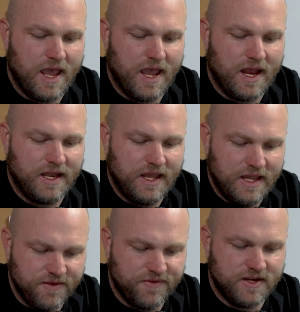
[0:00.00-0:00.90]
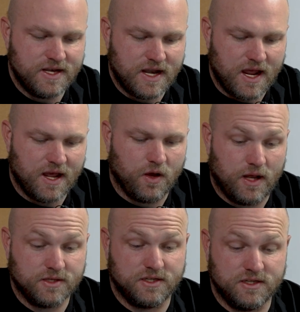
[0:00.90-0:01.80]
And even now,
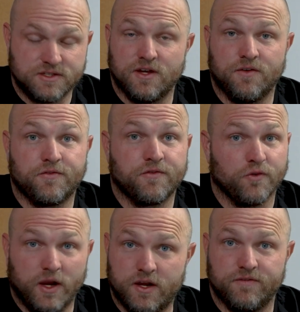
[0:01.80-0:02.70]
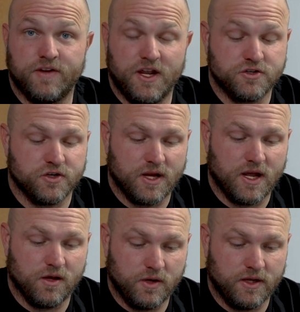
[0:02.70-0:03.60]
as he's a freak of nature
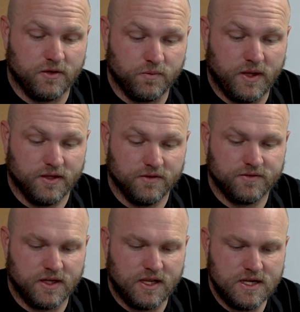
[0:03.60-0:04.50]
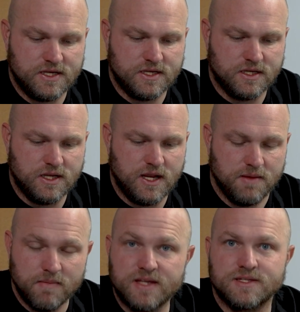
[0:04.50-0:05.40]
now in weightlifting, he
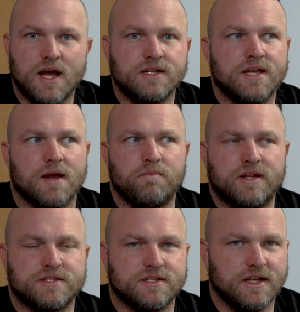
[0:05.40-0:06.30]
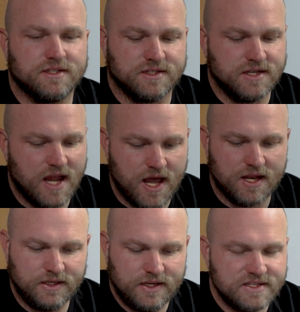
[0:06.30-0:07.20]
makes contact, but he's
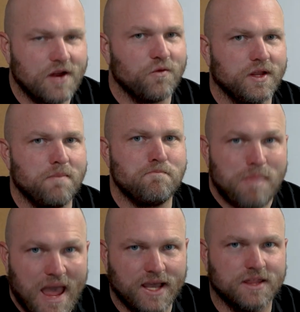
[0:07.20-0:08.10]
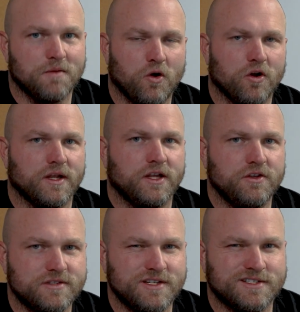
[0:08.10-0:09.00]
not really banging the bar like you
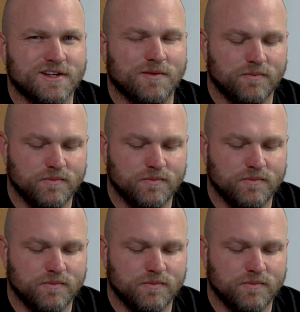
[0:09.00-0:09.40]
see some